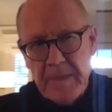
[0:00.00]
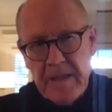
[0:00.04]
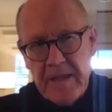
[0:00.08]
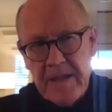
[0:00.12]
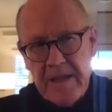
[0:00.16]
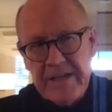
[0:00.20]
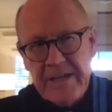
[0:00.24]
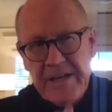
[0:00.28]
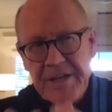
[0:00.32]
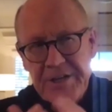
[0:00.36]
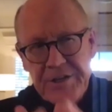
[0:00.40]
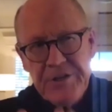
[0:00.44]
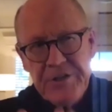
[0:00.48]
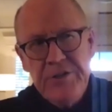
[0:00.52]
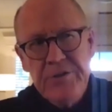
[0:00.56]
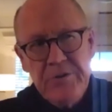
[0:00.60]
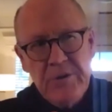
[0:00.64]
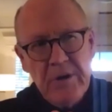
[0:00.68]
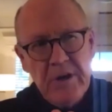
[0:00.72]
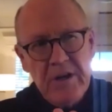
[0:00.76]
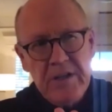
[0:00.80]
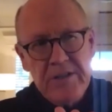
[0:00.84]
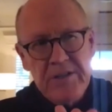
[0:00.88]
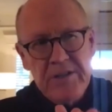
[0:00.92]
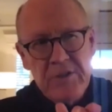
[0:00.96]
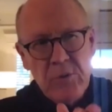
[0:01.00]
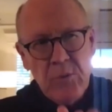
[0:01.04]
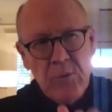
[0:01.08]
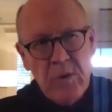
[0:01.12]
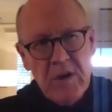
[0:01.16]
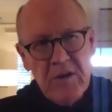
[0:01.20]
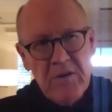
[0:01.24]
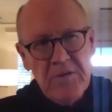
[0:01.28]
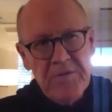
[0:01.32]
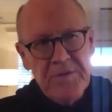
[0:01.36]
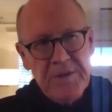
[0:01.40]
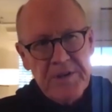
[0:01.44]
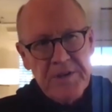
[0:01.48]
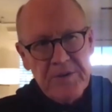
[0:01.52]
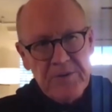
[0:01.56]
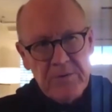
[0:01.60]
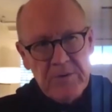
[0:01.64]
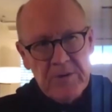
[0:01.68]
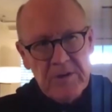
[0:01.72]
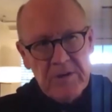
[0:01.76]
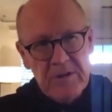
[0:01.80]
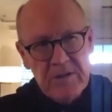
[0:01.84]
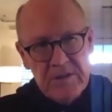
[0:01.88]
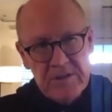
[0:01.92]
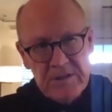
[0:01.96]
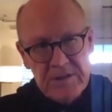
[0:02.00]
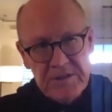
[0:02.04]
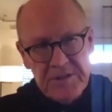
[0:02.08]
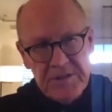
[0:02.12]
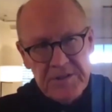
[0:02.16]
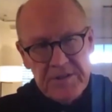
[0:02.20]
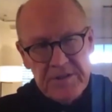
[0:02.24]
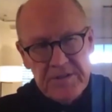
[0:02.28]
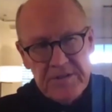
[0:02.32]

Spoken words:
I knew a 12-year-old